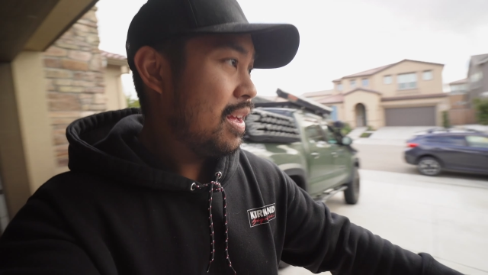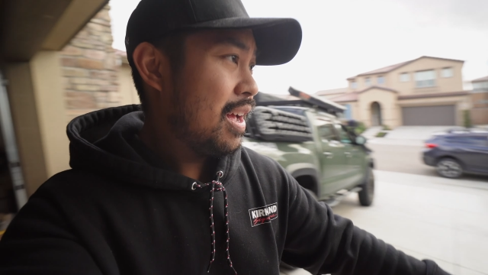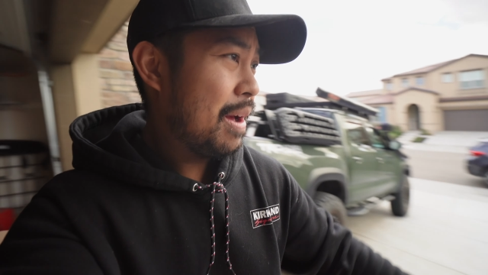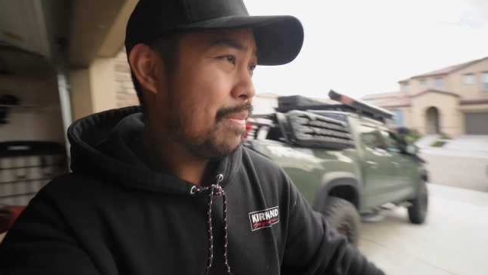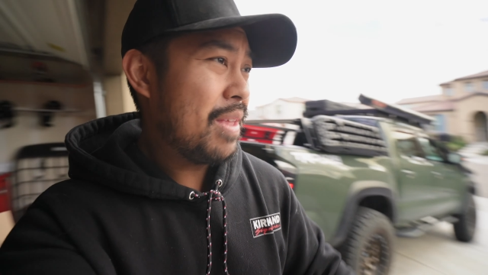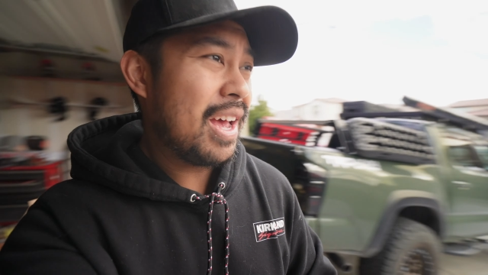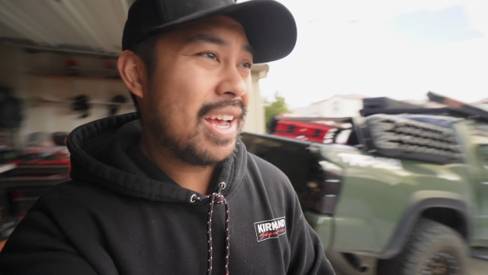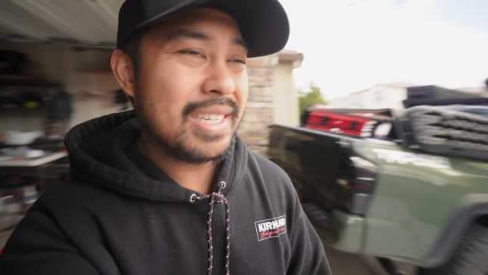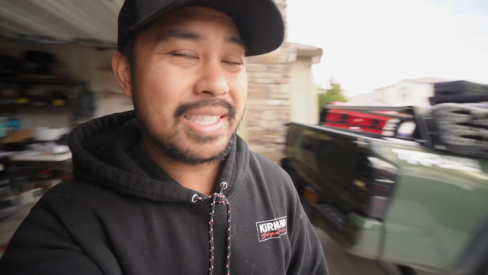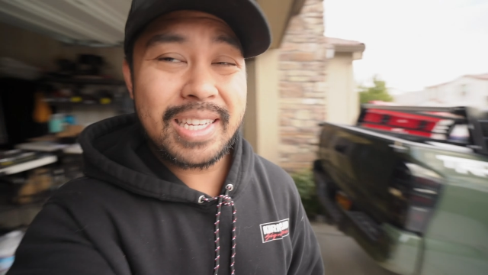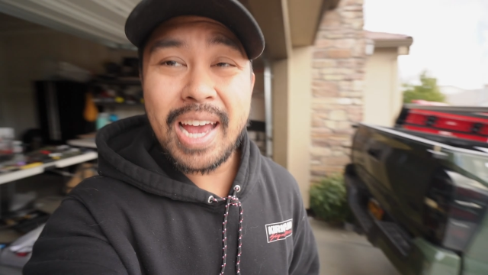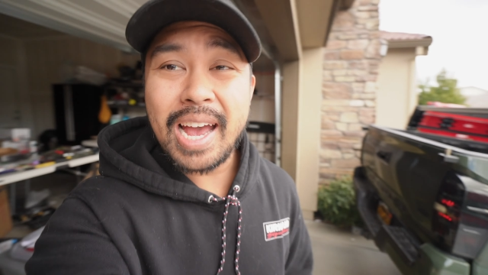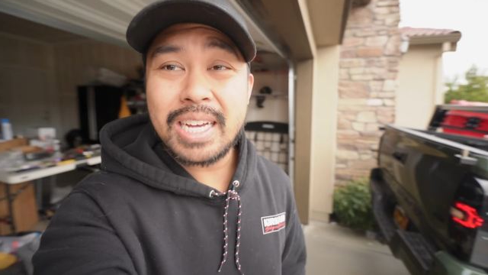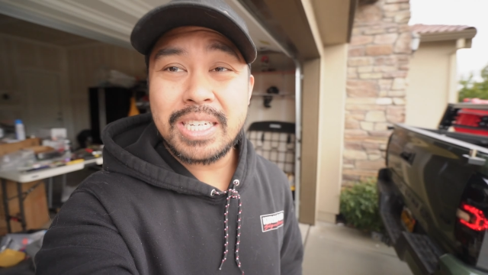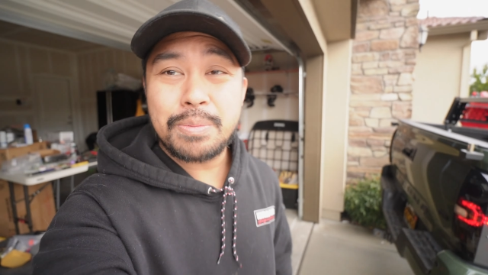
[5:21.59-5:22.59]
I'm not as
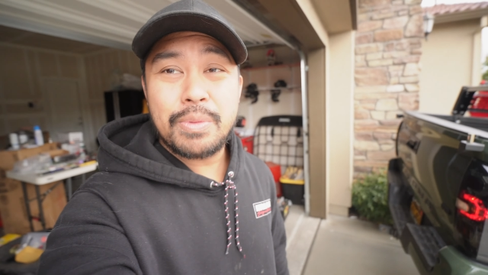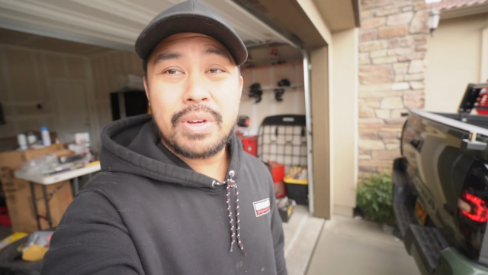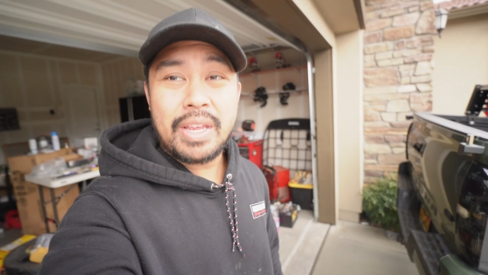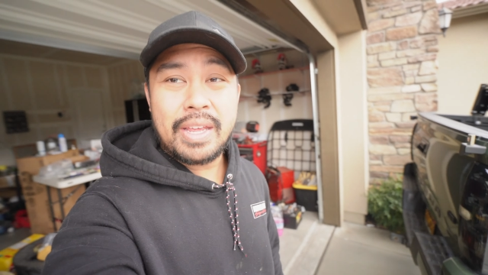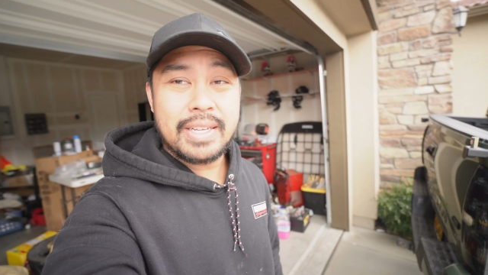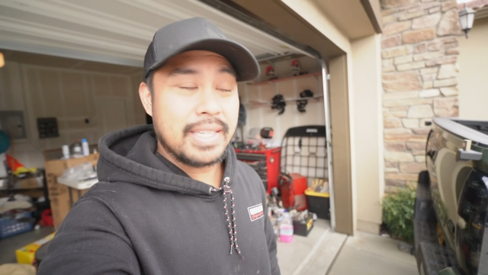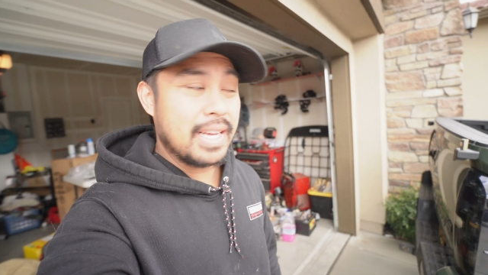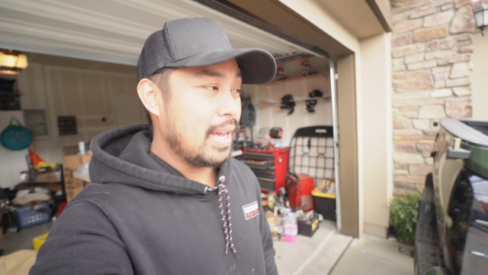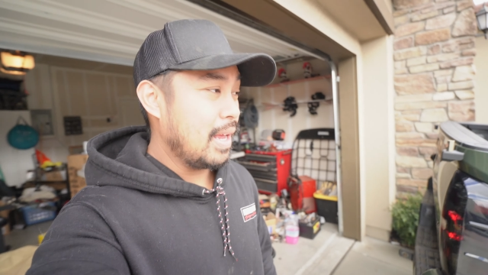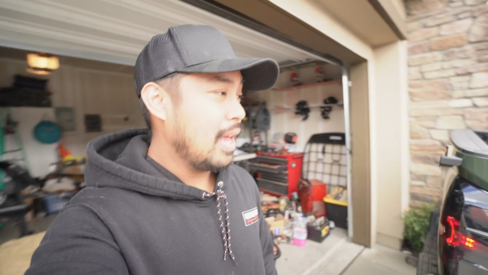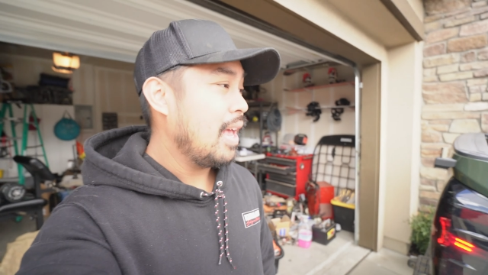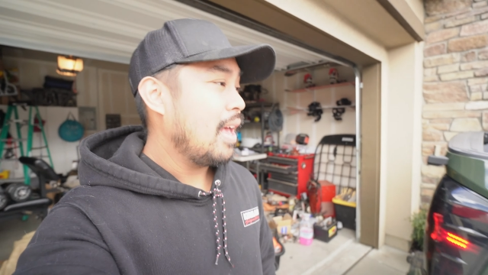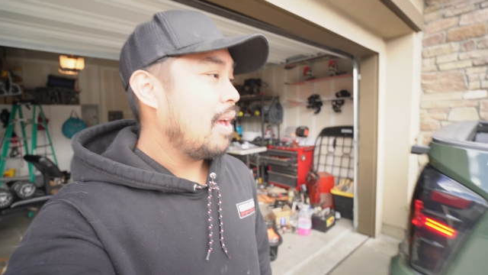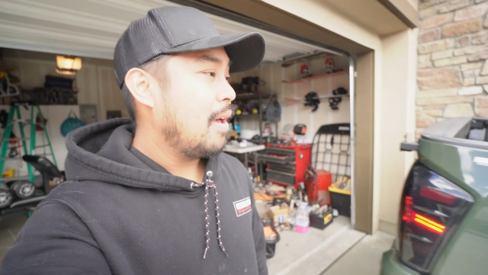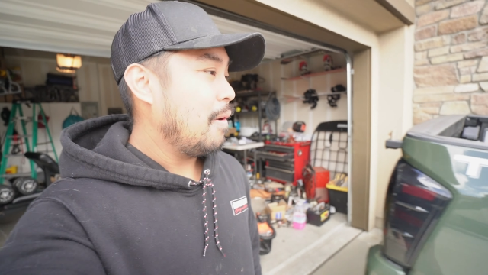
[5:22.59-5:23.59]
cash money as I
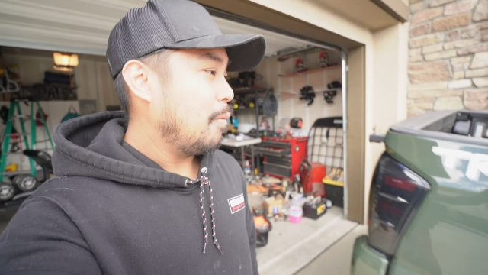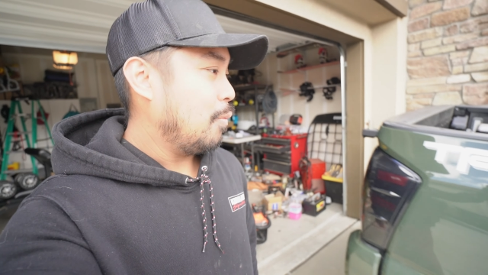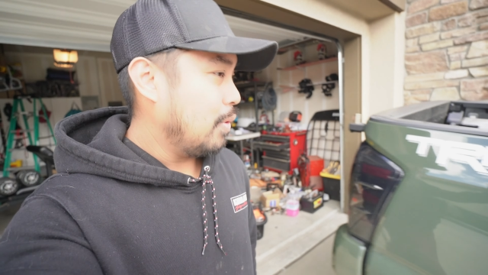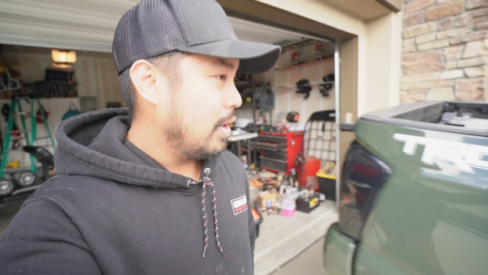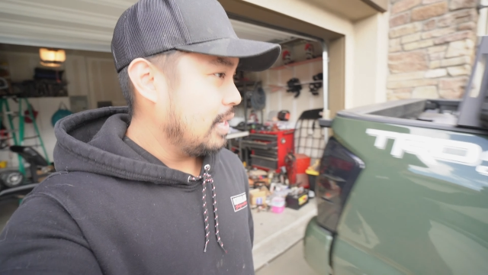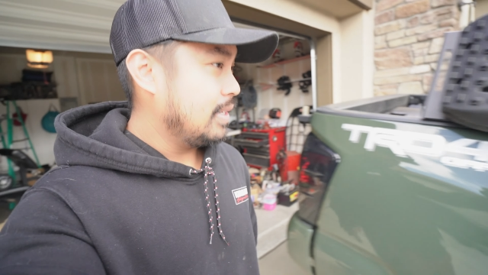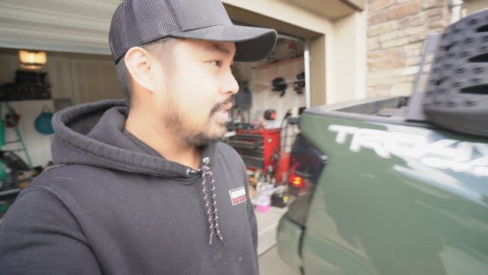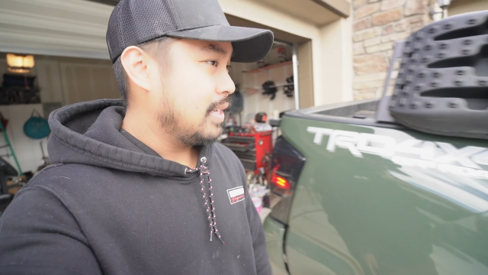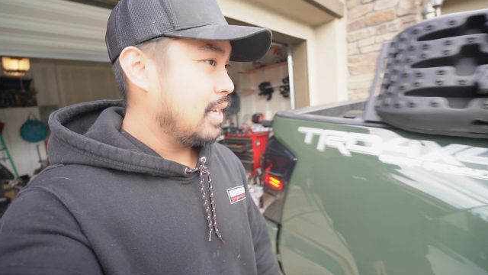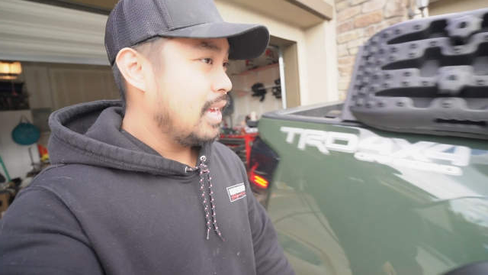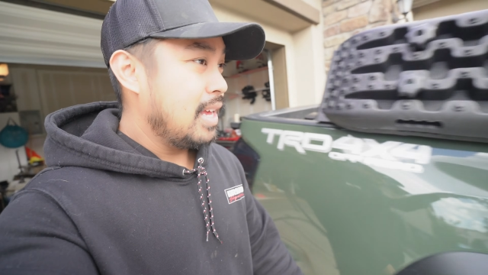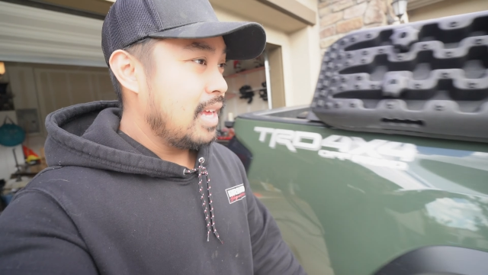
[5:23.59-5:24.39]
was,